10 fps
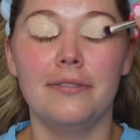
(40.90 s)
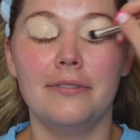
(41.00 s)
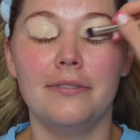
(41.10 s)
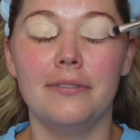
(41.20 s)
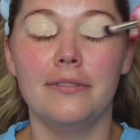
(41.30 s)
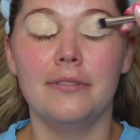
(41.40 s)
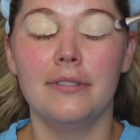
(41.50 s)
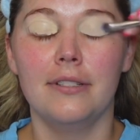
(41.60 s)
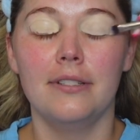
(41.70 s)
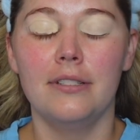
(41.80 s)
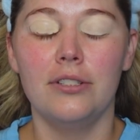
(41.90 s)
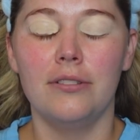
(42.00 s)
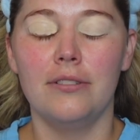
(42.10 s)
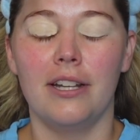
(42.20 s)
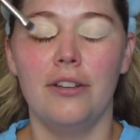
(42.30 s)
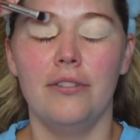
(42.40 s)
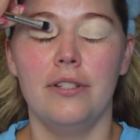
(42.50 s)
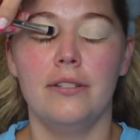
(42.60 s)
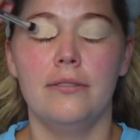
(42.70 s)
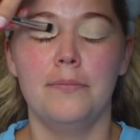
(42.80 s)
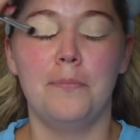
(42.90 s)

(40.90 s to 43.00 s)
We were joking all throughout this,